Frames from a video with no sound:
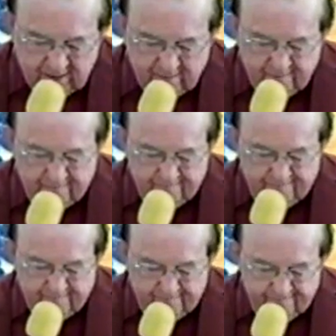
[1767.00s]

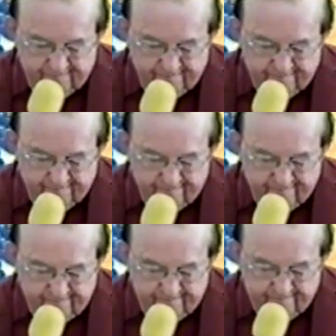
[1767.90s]

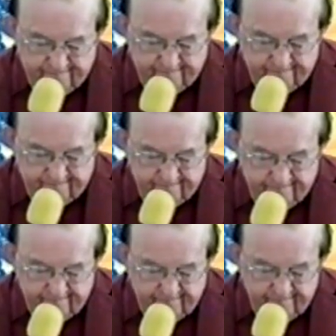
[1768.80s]

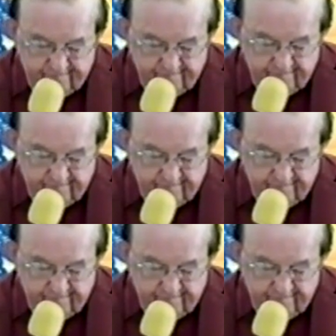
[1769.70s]
No one is speaking in this clip.